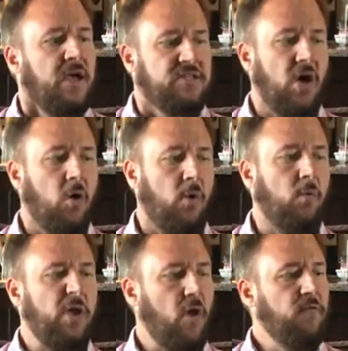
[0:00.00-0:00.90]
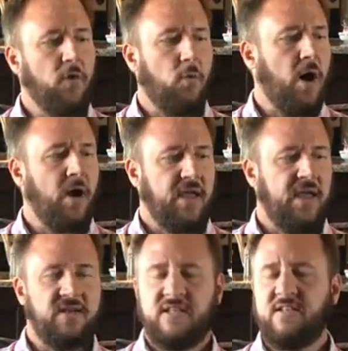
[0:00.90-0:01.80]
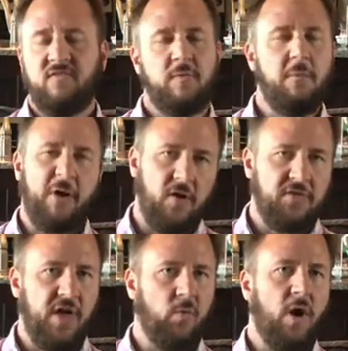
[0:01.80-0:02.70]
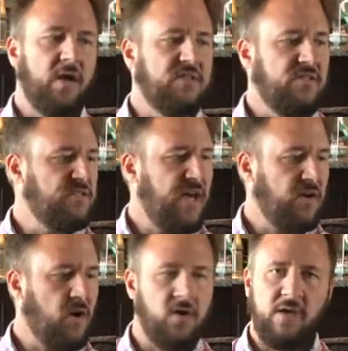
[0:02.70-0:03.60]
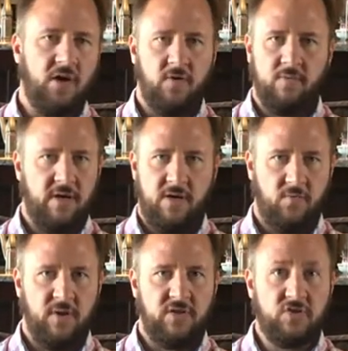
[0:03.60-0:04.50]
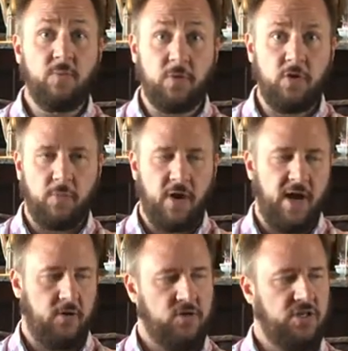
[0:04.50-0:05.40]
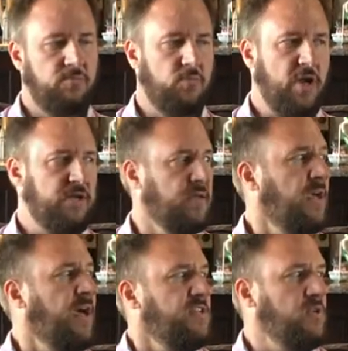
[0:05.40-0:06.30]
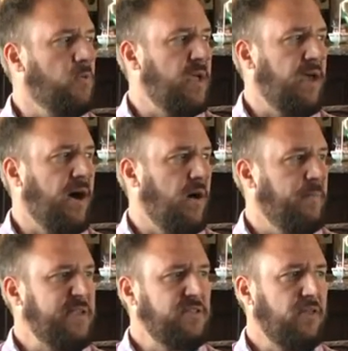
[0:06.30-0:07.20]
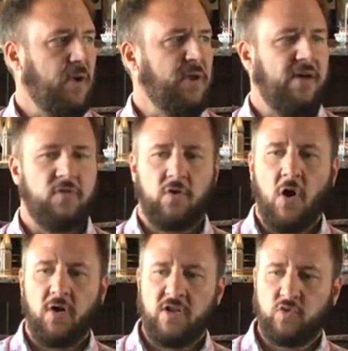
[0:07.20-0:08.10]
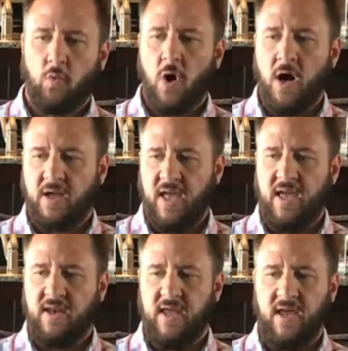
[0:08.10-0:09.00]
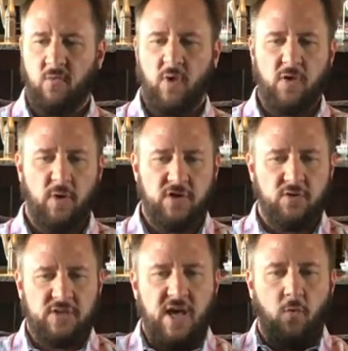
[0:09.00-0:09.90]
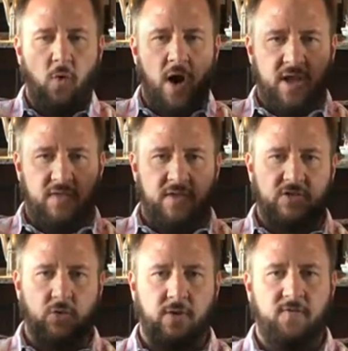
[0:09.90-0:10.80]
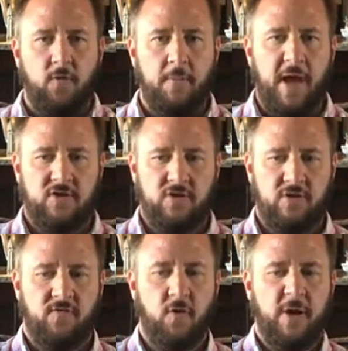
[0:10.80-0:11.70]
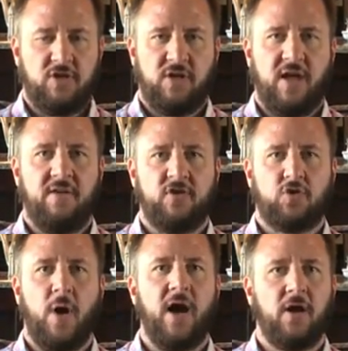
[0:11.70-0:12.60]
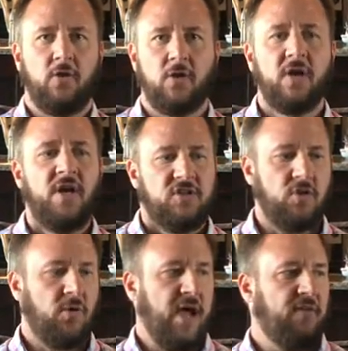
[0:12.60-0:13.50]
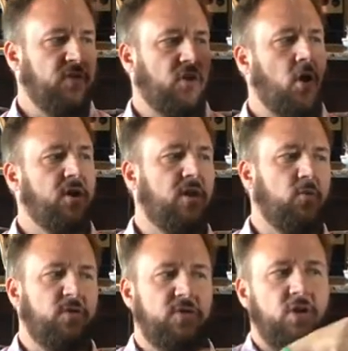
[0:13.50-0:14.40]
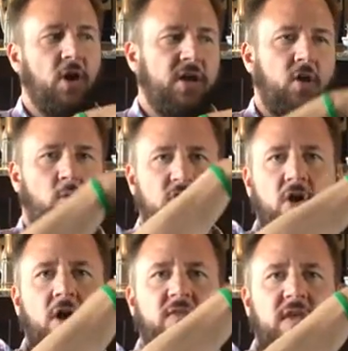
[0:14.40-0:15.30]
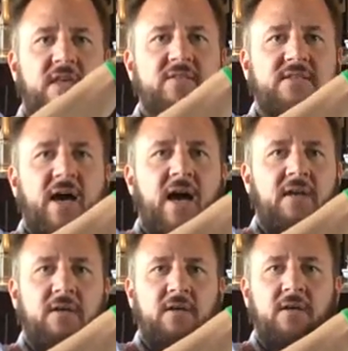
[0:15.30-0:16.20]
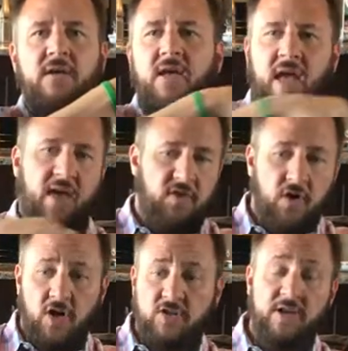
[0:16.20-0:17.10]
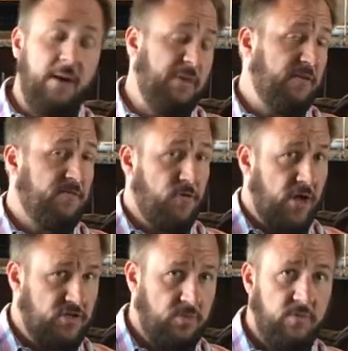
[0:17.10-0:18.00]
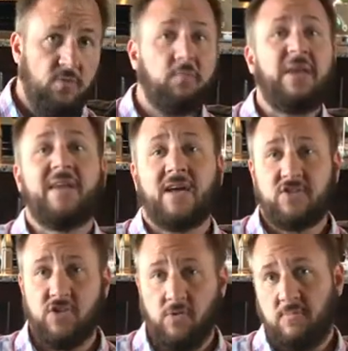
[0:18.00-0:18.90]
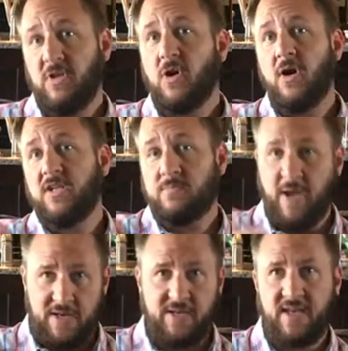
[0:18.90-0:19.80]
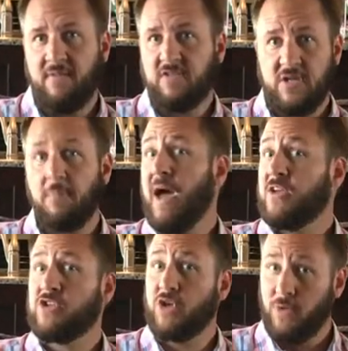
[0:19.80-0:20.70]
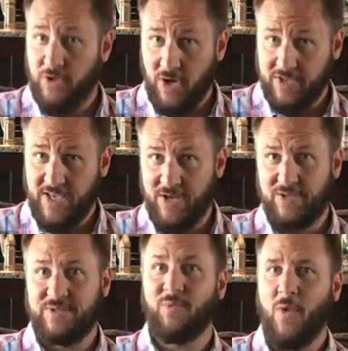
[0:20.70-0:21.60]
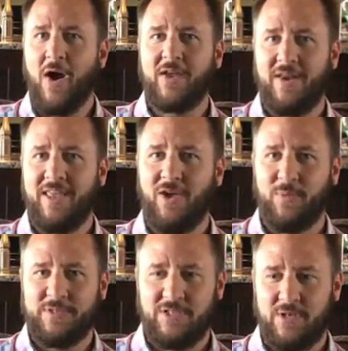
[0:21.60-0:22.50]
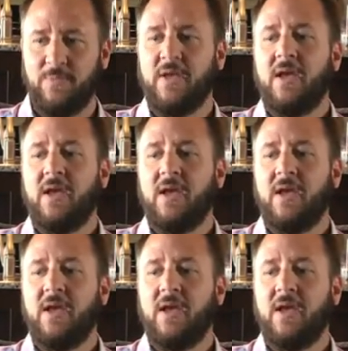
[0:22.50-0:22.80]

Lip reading: So we go for a walk, and it doesn't have to be a marathon walk because there's not a really super duper high energy breed. So we basically, I would have the guardians walk, and what you want to do is kind of walk in this sort of formation, kind of a triangular. So I have the guardian with the dog here, with the dog in the inside, and the dog should not be in front, should be next to. The guardians might need to have us come back and show the dogs how to walk in a heel position.